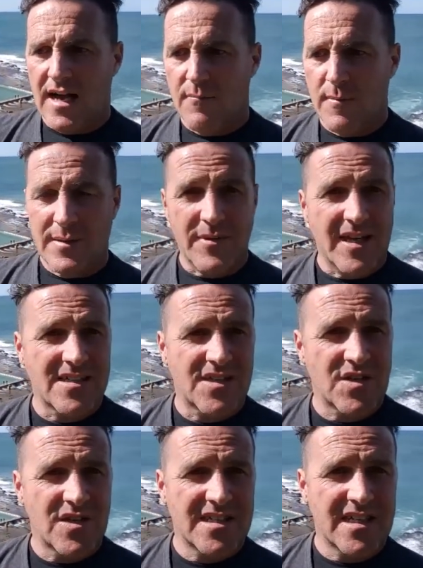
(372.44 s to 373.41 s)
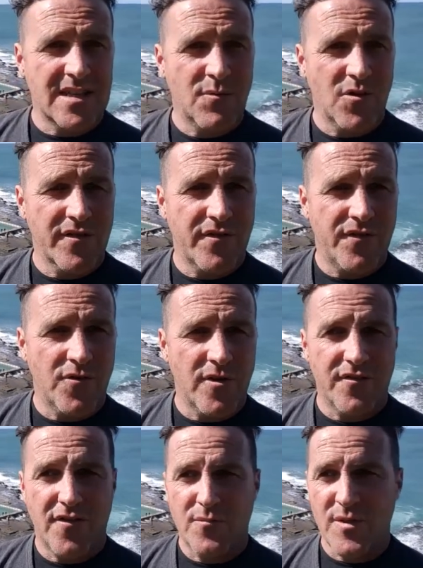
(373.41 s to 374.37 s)
maybe exercising in the morning for
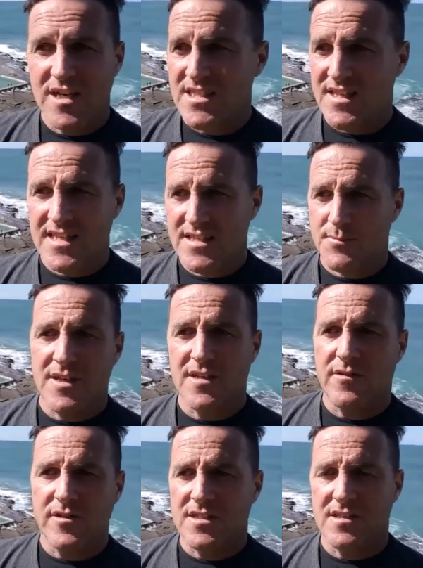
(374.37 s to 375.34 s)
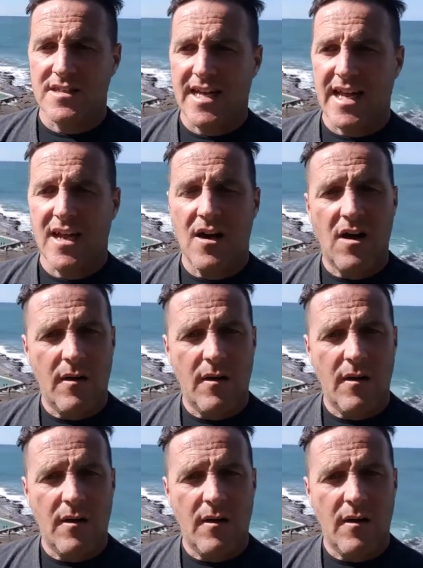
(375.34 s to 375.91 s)
45 minutes and then spending the rest of the day